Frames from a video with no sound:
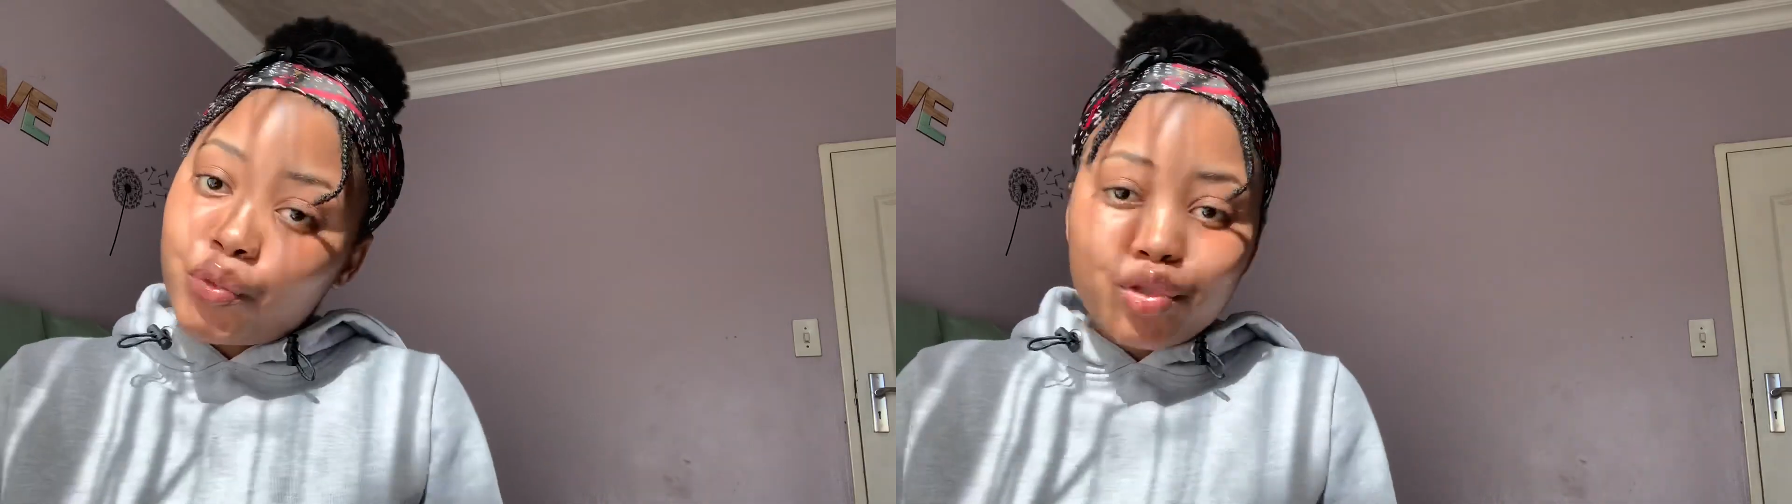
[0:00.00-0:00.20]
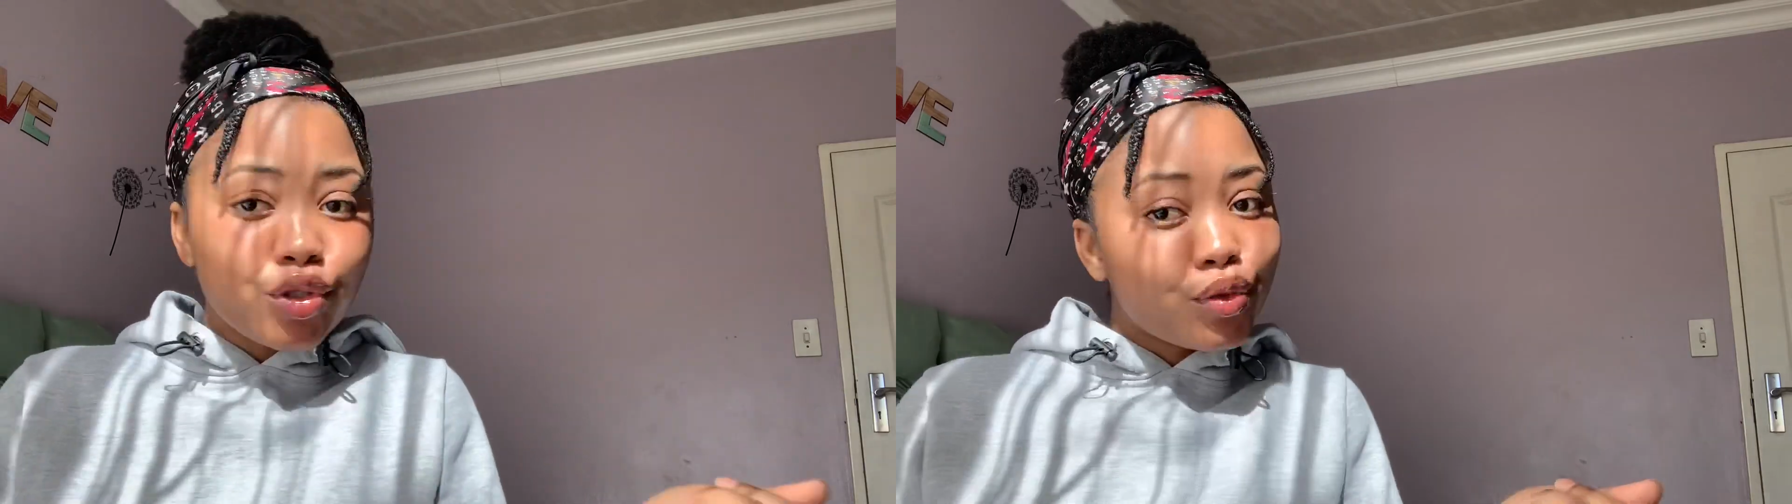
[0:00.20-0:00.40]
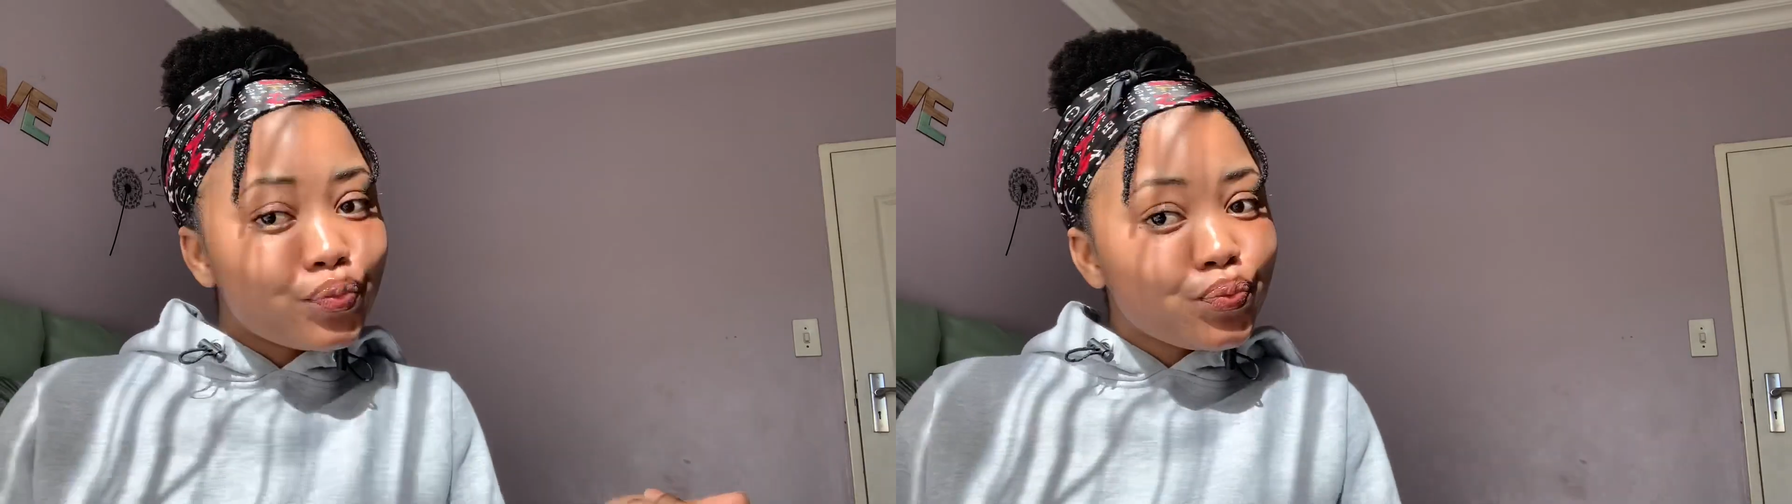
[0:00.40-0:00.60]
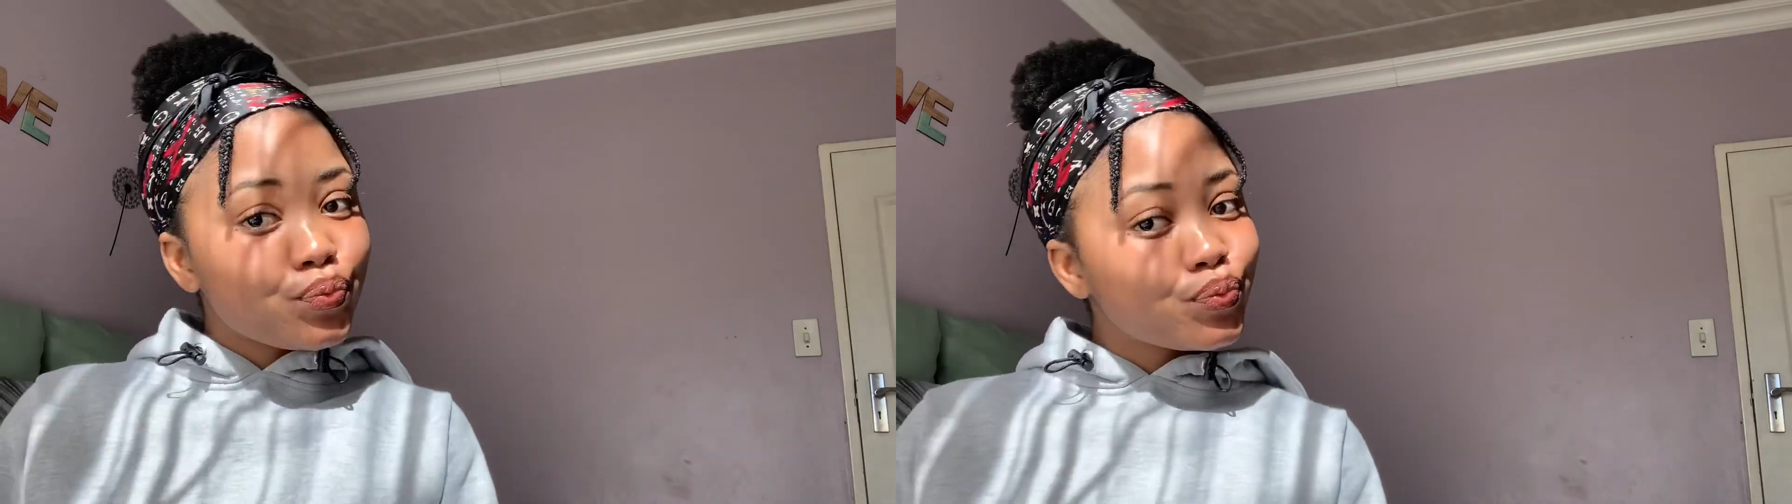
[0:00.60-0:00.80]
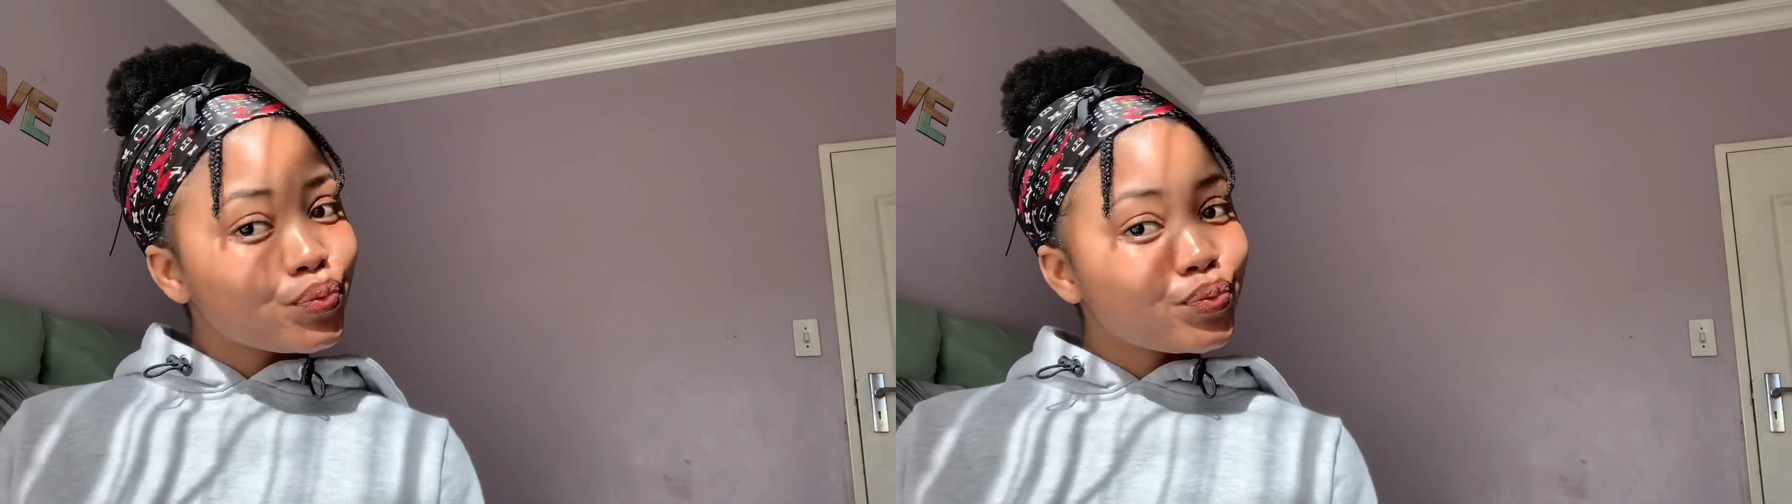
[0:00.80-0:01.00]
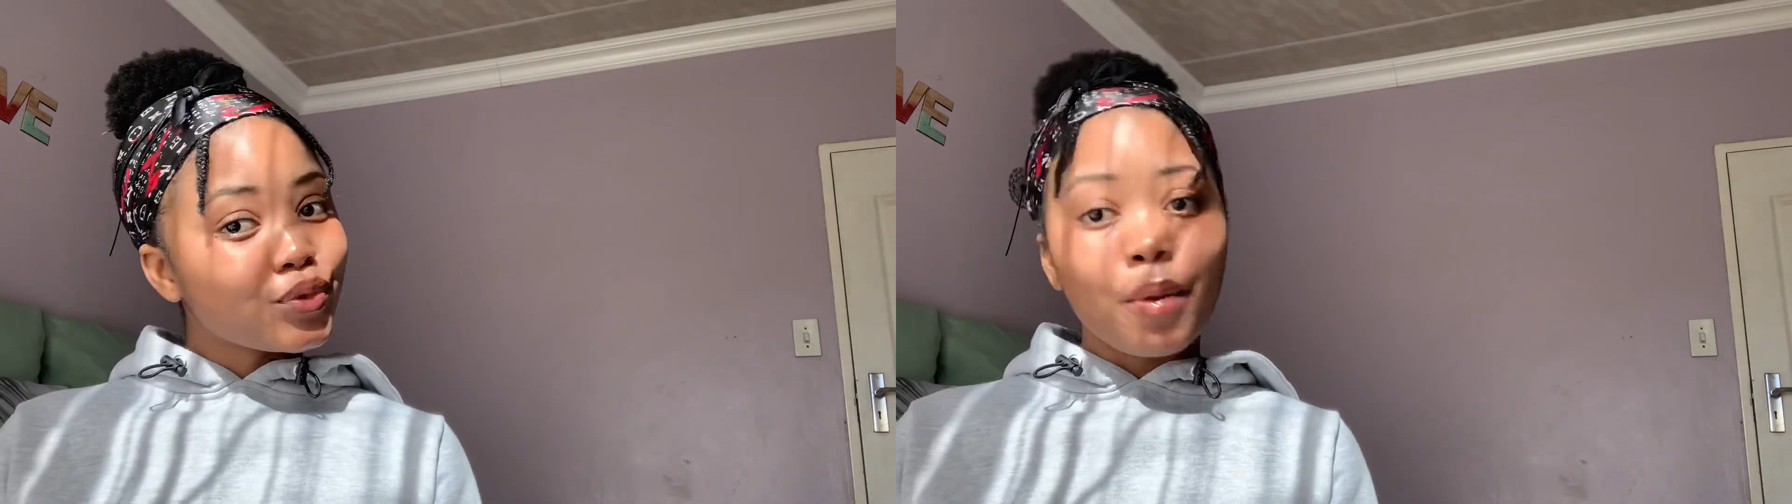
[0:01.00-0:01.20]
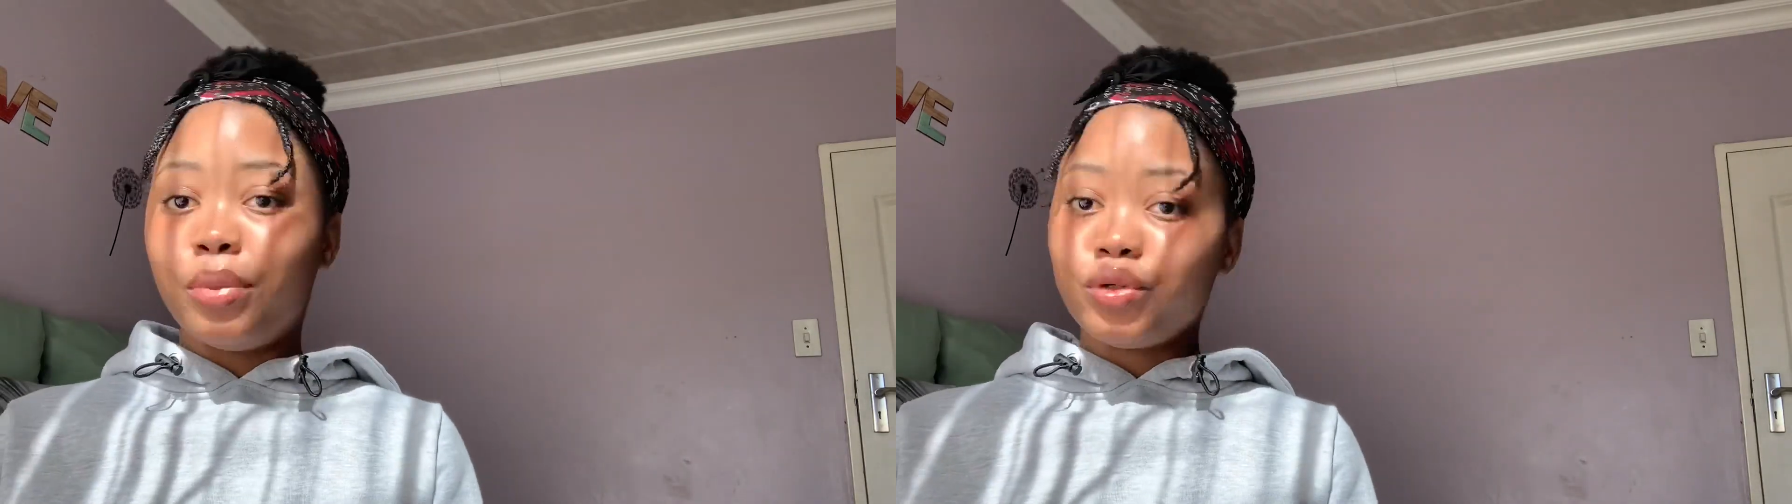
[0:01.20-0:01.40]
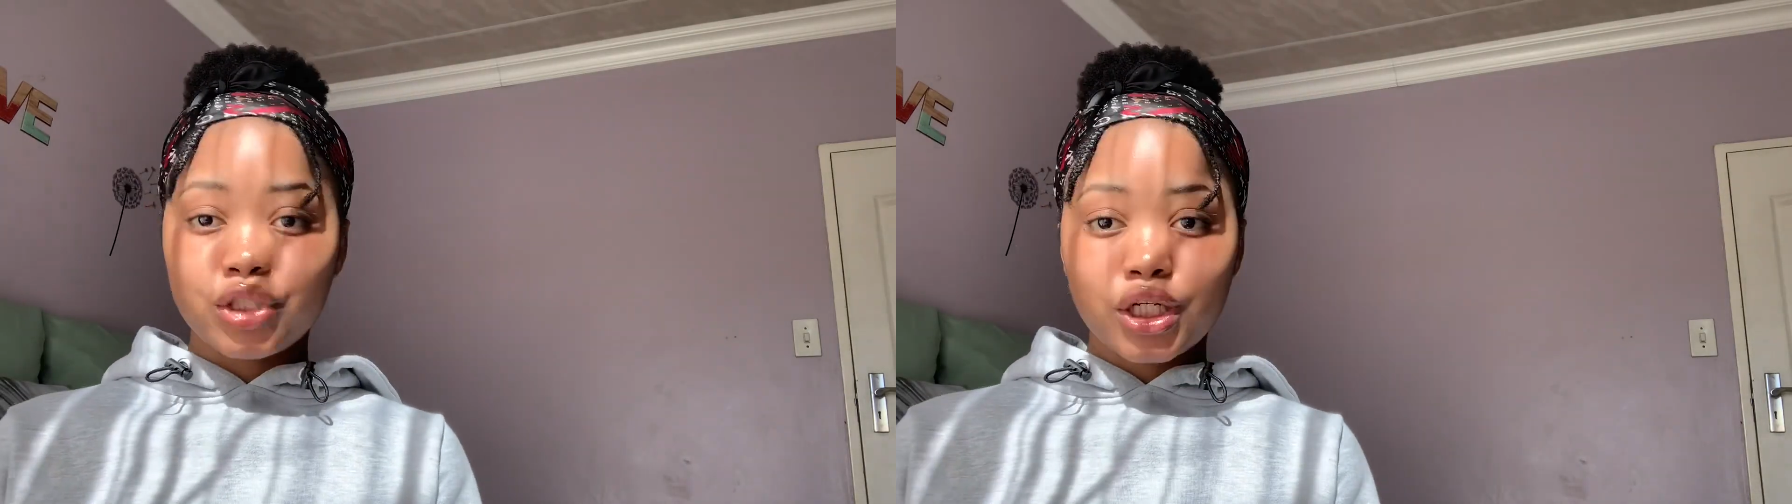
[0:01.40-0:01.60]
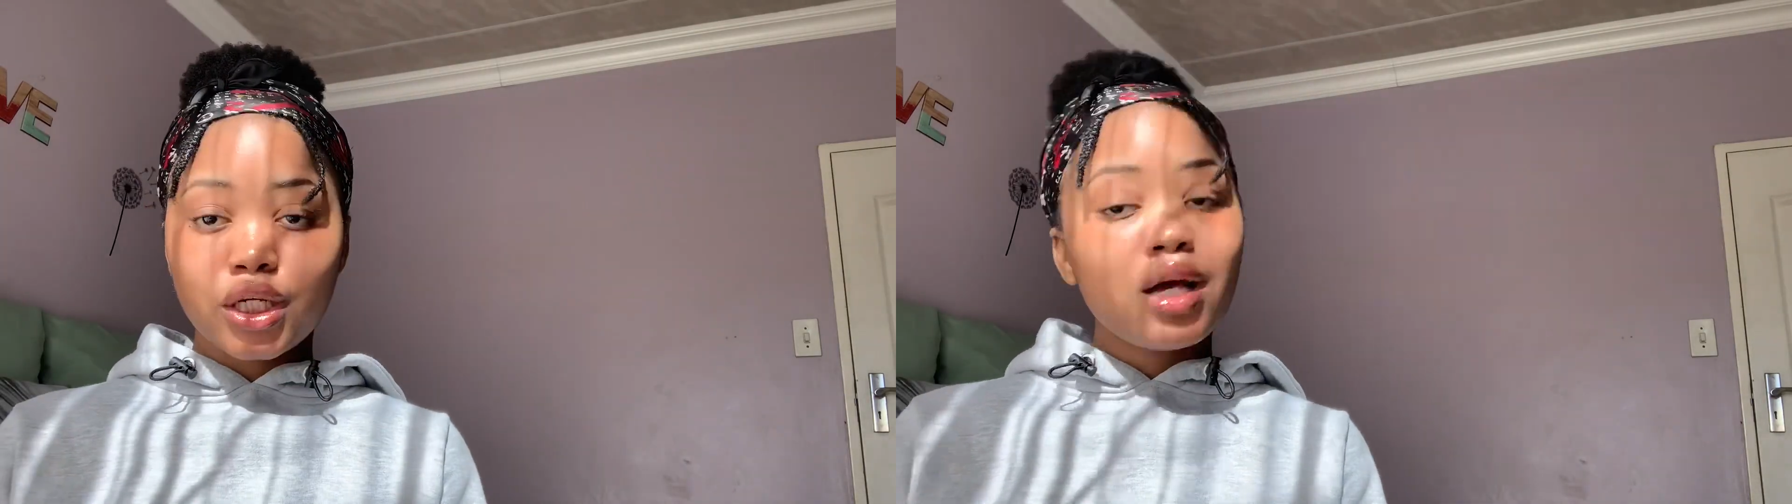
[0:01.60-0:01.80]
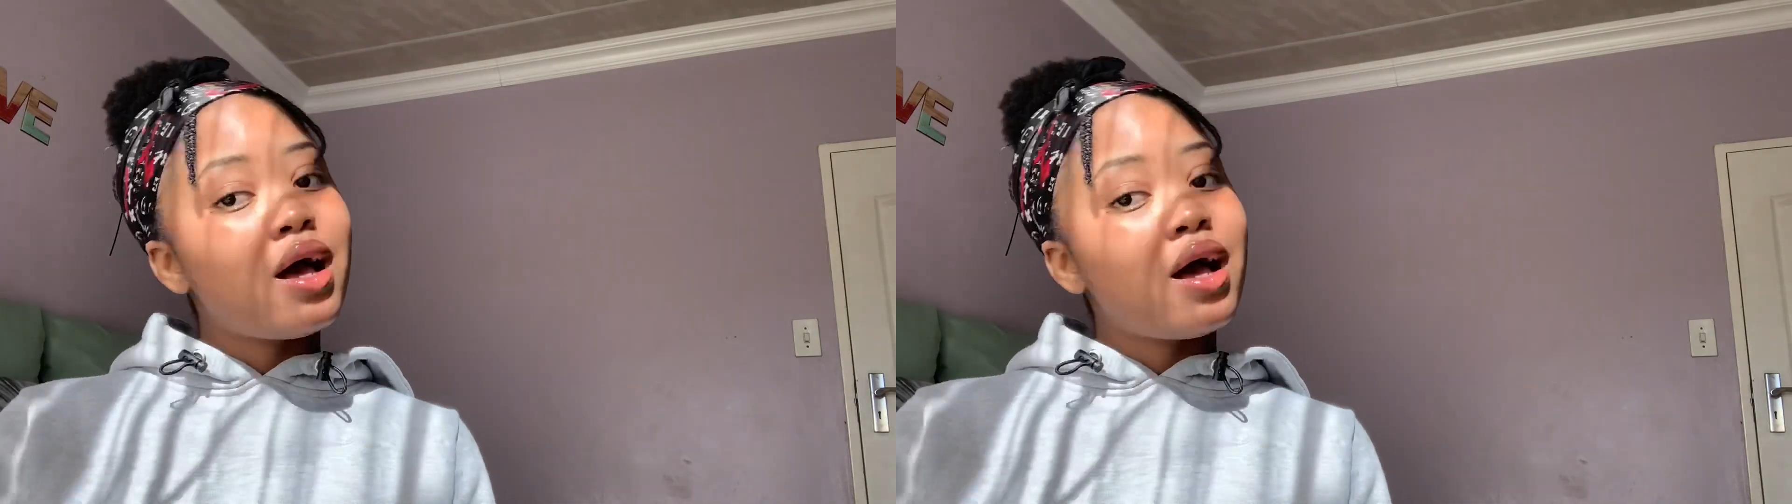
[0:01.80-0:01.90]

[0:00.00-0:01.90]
you know, bougie.